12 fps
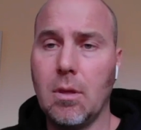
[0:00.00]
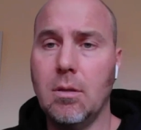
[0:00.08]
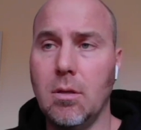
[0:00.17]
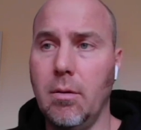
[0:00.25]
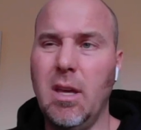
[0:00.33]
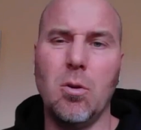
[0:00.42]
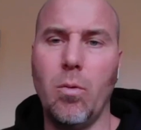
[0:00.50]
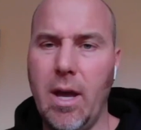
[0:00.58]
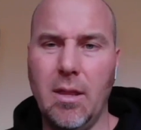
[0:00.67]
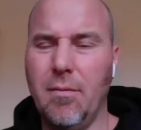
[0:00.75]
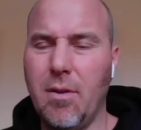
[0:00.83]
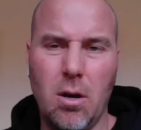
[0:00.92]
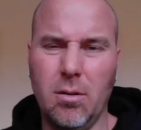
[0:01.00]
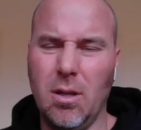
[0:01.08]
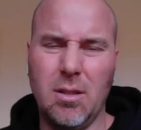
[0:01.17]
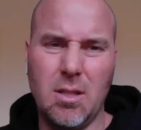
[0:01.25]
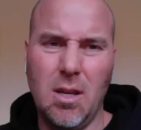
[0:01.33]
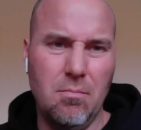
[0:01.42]
So either way, they've all
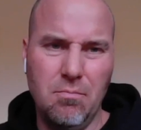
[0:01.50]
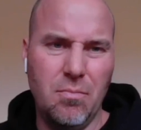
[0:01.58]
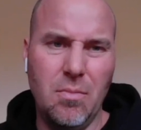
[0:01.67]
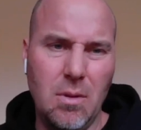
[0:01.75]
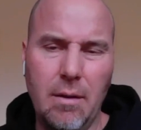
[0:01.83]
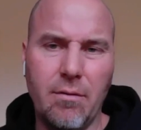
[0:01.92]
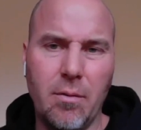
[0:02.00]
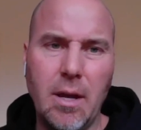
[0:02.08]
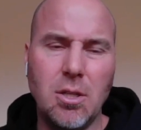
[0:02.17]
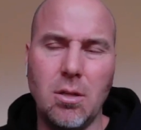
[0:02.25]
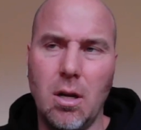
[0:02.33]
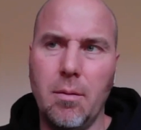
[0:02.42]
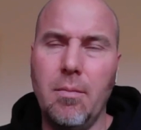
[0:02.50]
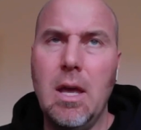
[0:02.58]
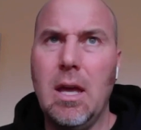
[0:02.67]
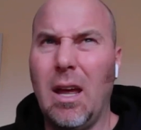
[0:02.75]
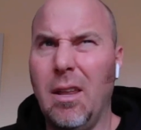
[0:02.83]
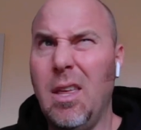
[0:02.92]
got the same information on them.
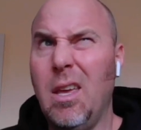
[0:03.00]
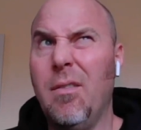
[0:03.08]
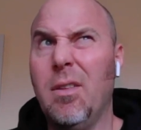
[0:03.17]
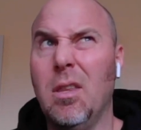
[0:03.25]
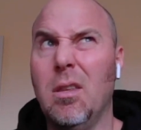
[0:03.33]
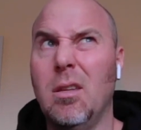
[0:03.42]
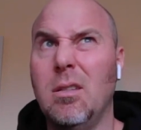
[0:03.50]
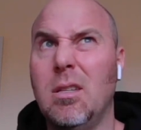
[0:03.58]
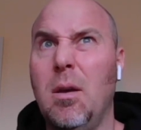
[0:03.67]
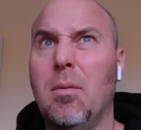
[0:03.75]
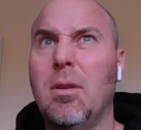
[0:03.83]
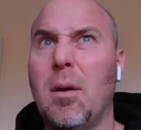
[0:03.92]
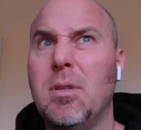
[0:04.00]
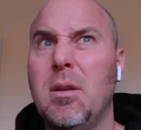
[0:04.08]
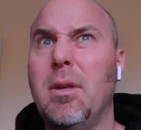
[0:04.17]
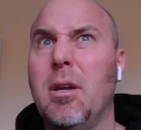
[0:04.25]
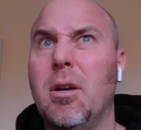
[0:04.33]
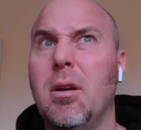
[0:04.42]
I think even the Tabletop
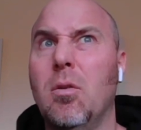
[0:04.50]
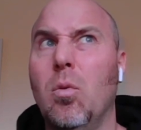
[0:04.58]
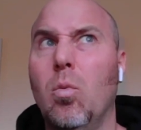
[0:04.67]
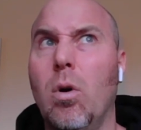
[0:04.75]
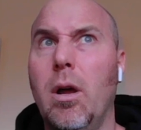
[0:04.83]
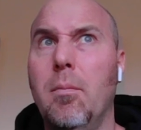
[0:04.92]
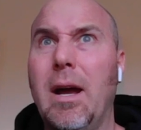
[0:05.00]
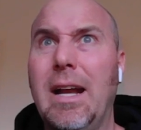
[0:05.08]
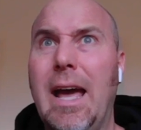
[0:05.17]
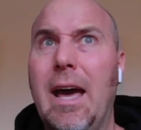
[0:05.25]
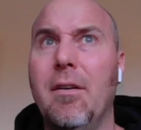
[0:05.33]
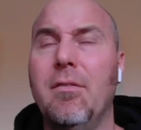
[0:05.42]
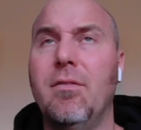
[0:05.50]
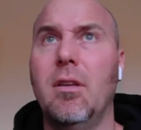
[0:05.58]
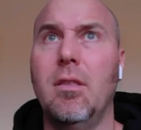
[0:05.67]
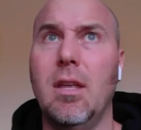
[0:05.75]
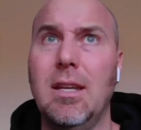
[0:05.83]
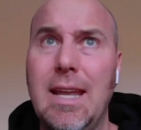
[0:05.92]
Simulator one might have
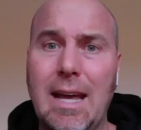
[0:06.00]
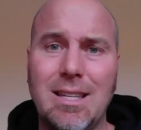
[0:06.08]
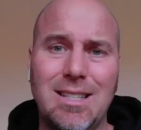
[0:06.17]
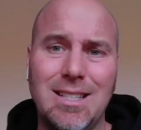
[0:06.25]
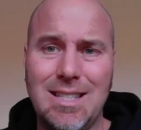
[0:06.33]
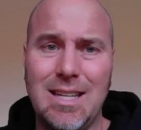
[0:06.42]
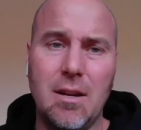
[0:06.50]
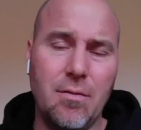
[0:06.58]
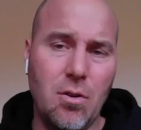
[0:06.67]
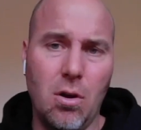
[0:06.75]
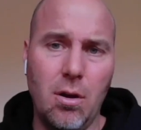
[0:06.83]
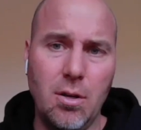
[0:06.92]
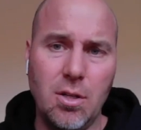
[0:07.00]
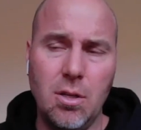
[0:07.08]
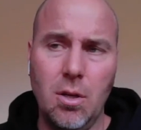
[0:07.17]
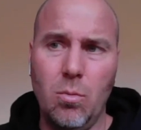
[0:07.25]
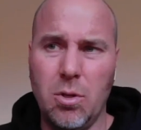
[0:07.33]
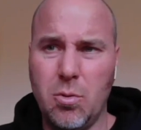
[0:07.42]
the next set of cards,
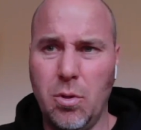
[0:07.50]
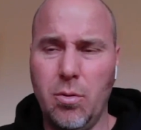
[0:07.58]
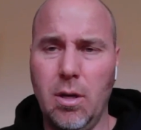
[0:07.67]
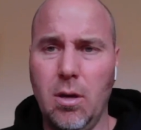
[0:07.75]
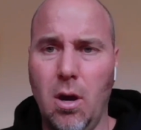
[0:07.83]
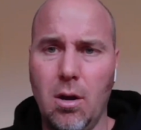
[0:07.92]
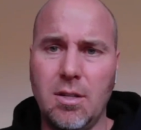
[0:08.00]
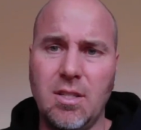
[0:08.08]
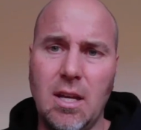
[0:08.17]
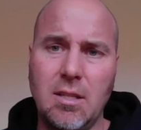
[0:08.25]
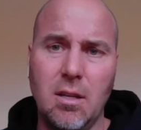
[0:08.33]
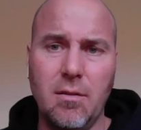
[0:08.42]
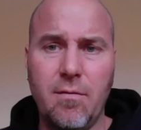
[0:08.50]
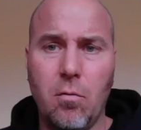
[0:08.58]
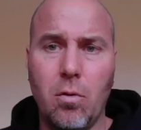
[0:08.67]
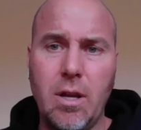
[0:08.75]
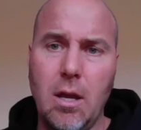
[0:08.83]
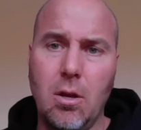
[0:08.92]
which we're doing our sets in
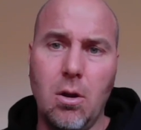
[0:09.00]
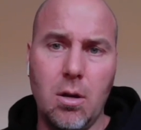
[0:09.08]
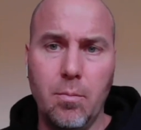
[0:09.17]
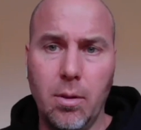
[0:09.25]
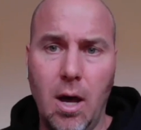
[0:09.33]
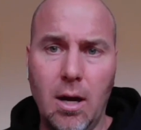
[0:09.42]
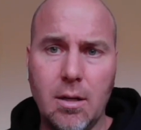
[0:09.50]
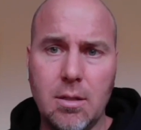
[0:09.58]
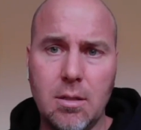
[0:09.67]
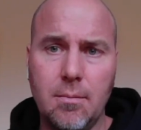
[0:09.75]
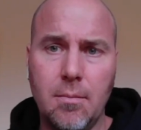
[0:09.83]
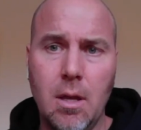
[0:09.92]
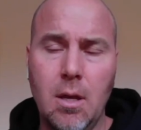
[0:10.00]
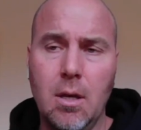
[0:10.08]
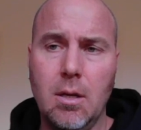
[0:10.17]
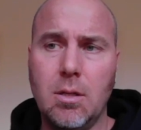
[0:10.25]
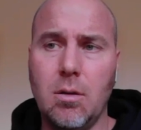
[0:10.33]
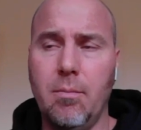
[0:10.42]
48 card blocks.
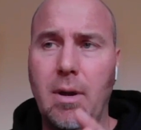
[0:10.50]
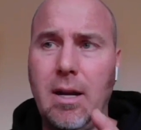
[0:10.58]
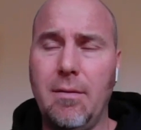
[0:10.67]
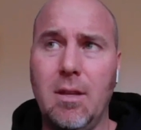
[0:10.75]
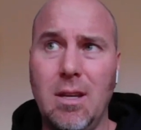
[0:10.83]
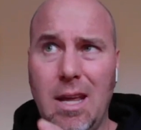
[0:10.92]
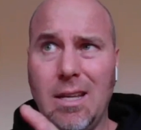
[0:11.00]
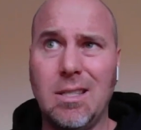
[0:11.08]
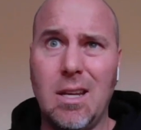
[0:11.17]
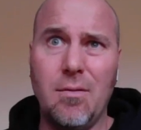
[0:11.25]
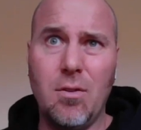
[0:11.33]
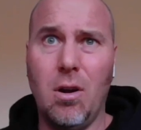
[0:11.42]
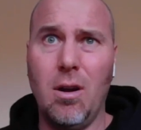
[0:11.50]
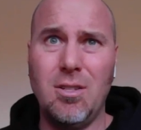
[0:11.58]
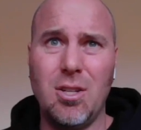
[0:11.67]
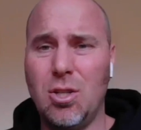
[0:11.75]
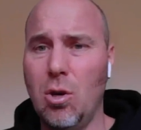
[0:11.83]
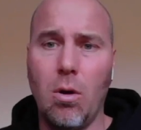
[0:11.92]
So it might have the next set of
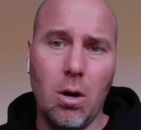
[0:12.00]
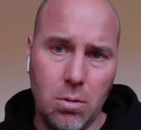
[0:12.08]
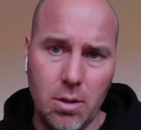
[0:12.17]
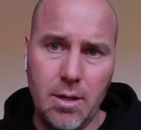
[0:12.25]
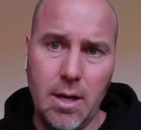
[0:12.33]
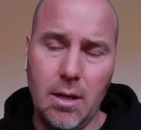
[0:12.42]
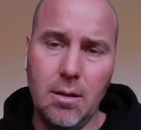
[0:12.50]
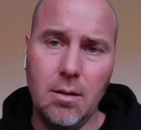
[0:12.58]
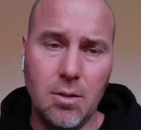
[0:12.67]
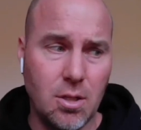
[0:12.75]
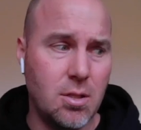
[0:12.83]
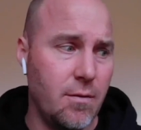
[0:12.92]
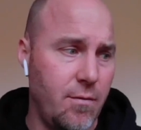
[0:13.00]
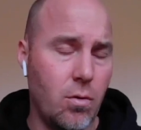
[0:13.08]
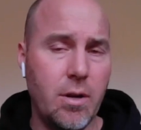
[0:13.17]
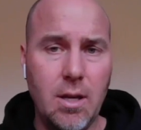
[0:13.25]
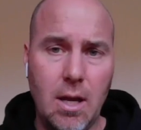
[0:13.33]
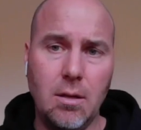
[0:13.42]
cards, just no artwork yet, just the
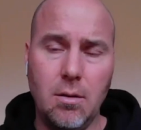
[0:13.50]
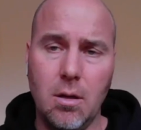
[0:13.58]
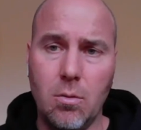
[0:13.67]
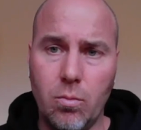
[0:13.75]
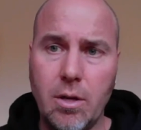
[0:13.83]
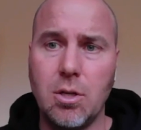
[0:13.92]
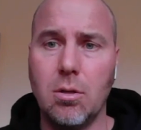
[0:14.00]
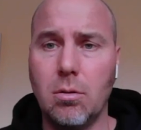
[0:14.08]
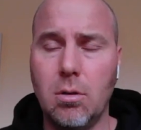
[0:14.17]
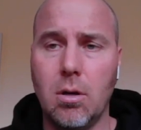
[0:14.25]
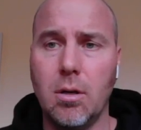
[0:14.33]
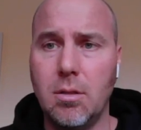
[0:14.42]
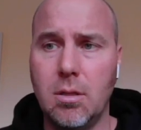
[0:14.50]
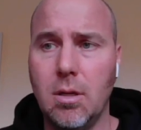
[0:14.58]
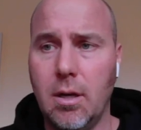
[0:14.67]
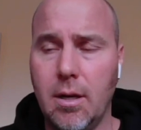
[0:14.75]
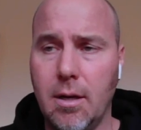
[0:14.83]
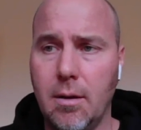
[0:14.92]
48 original cards
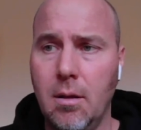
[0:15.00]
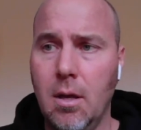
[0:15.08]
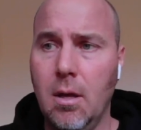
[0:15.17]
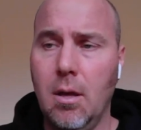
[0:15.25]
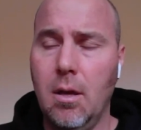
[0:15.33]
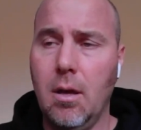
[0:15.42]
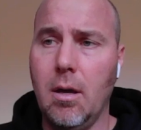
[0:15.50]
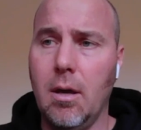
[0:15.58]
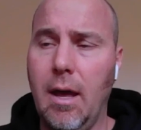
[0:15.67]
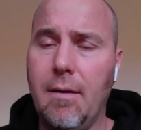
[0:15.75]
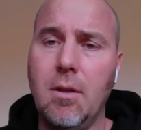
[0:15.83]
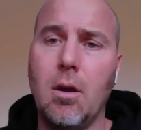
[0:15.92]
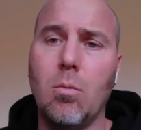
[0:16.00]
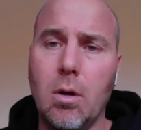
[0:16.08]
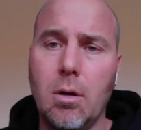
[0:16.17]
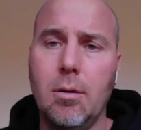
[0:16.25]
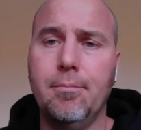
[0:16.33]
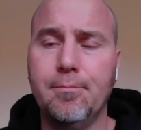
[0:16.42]
have the artwork.